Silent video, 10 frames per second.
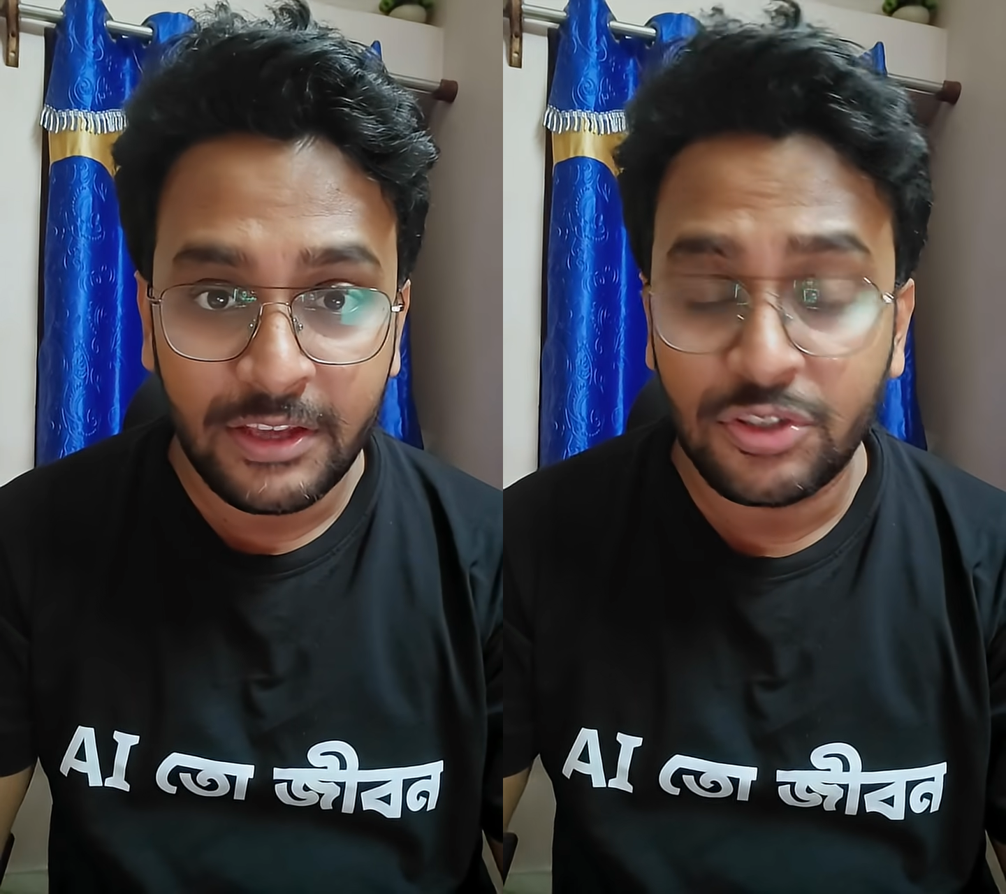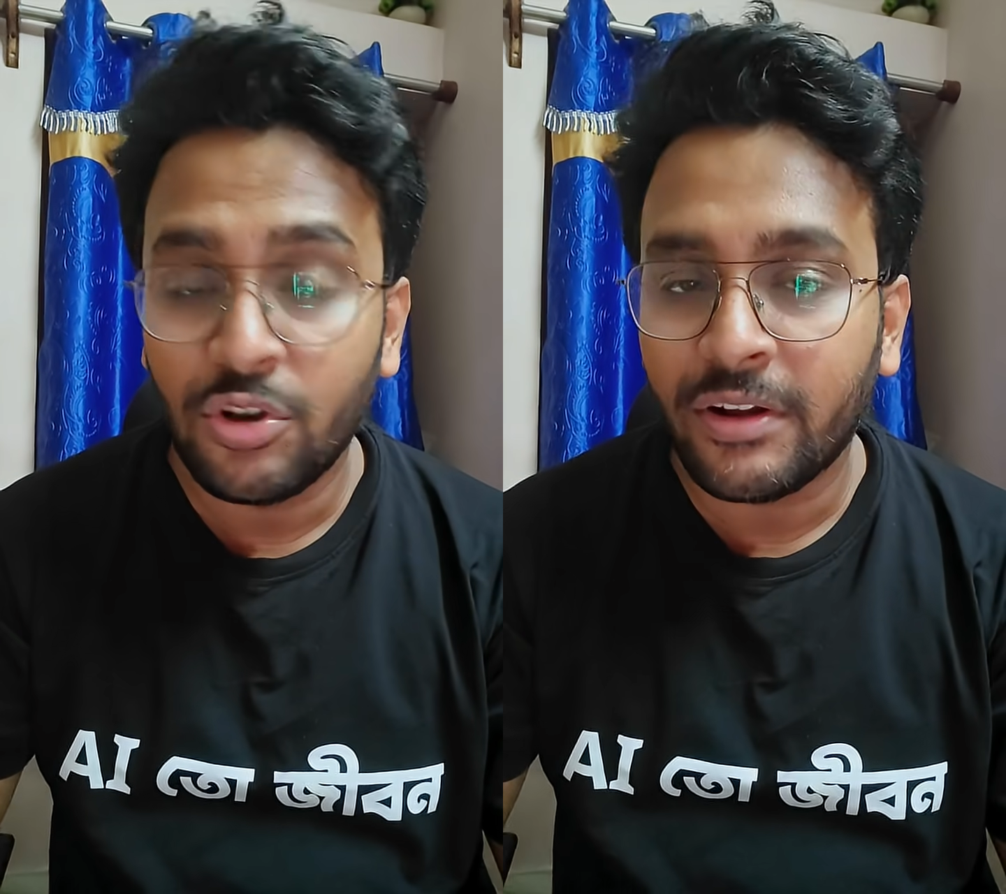
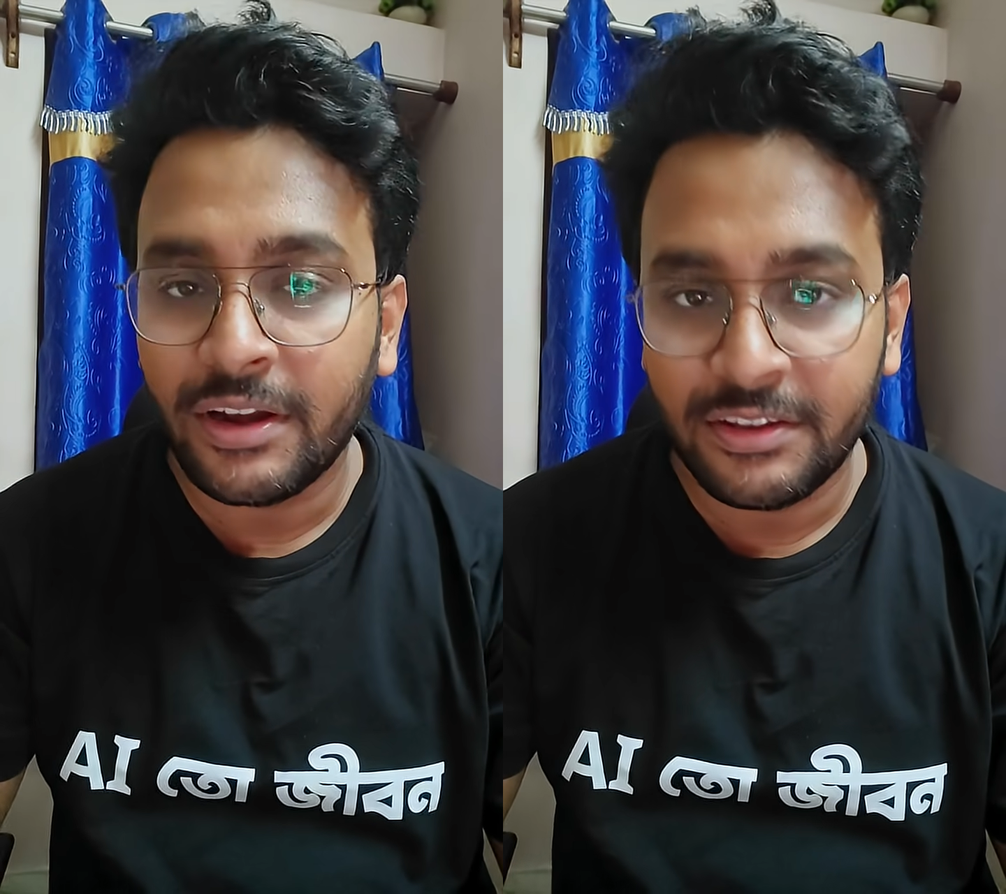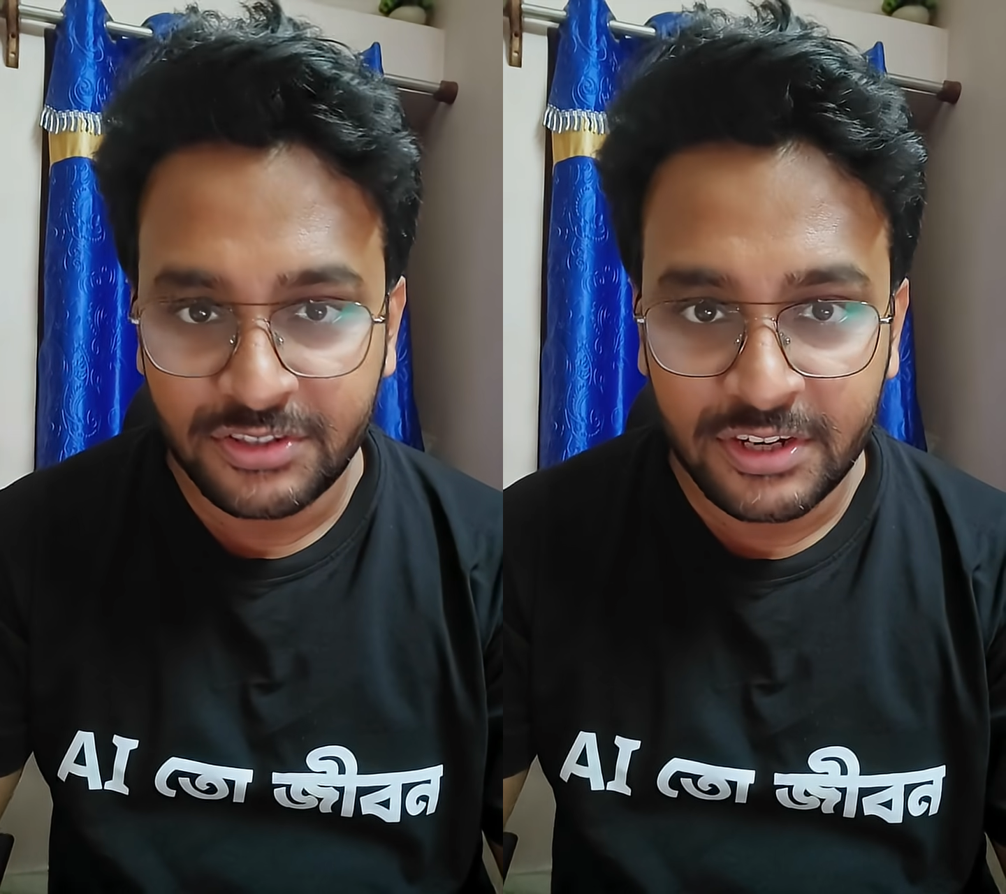is not a
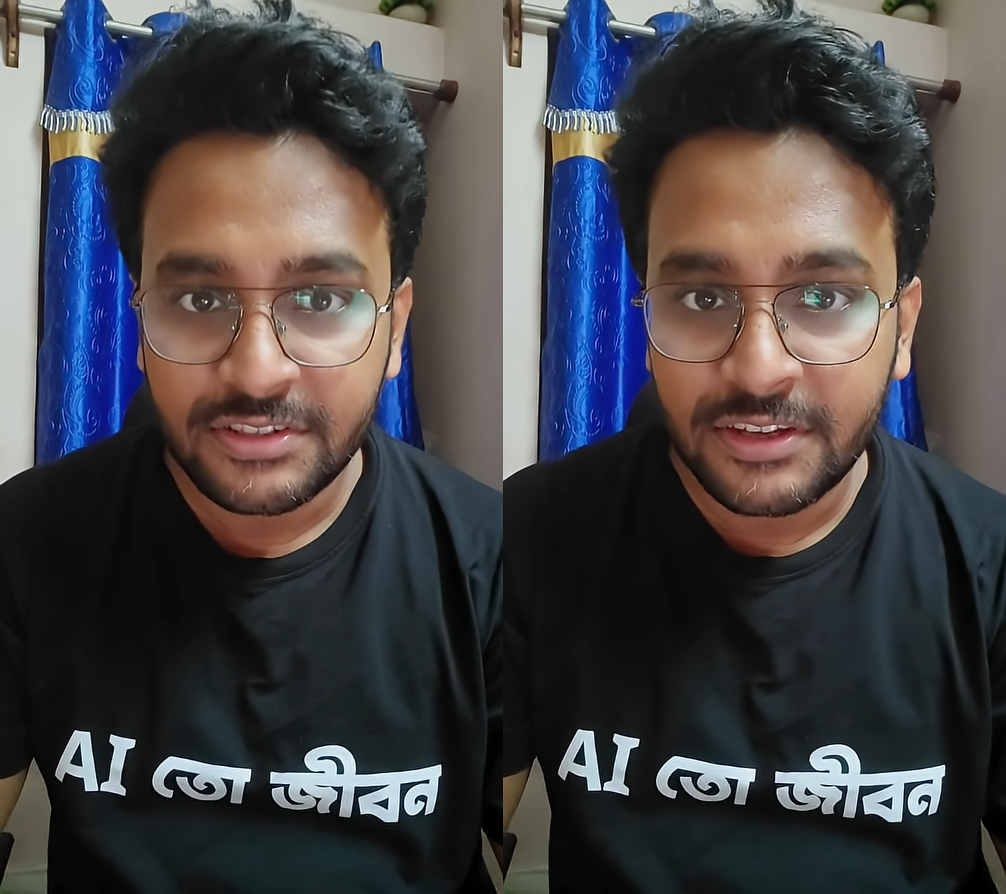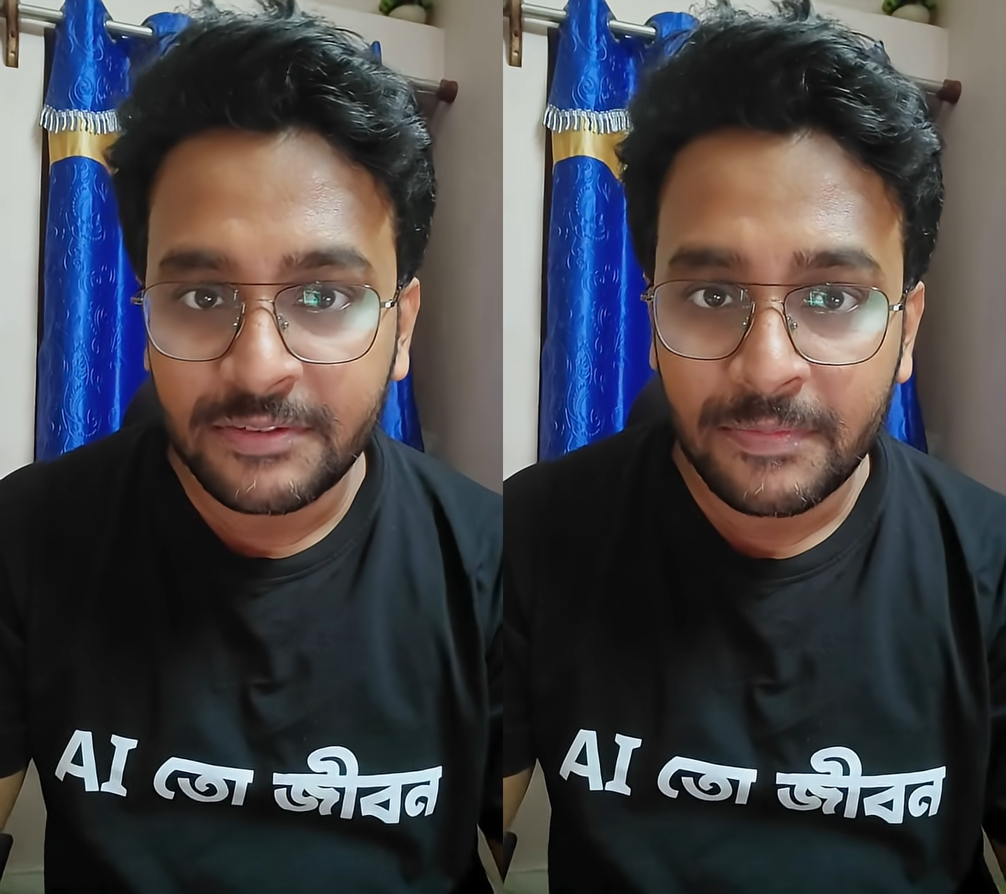
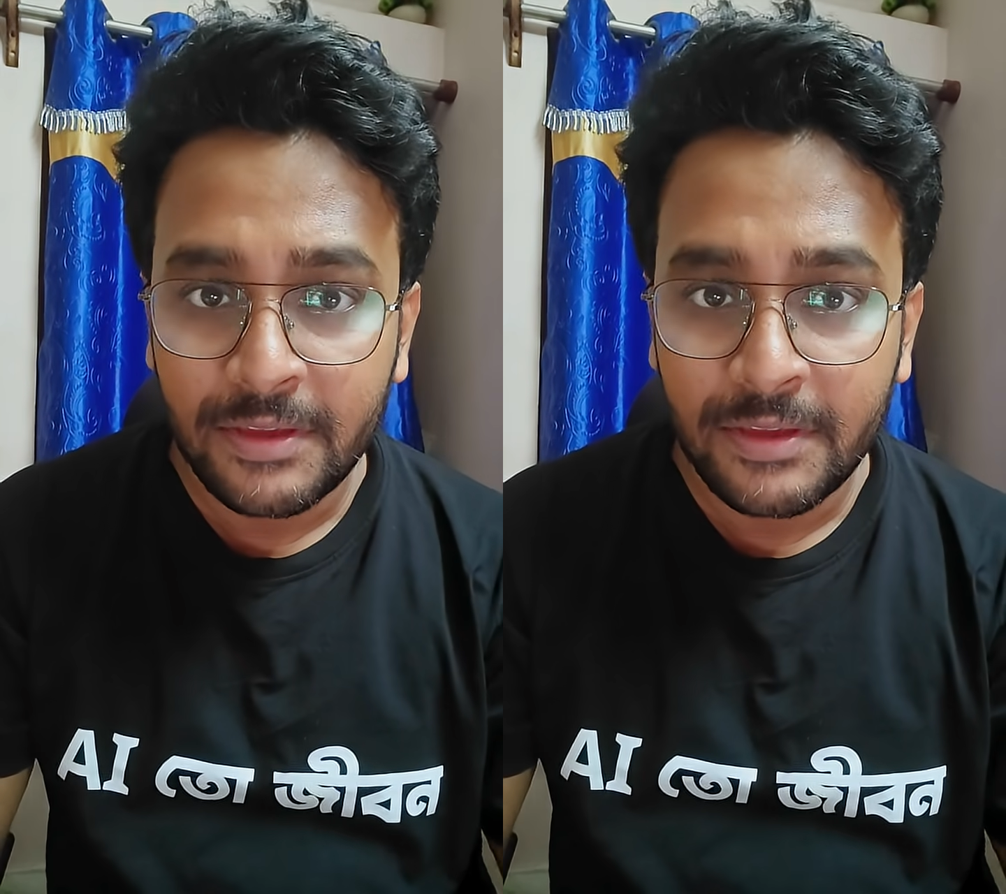distraction,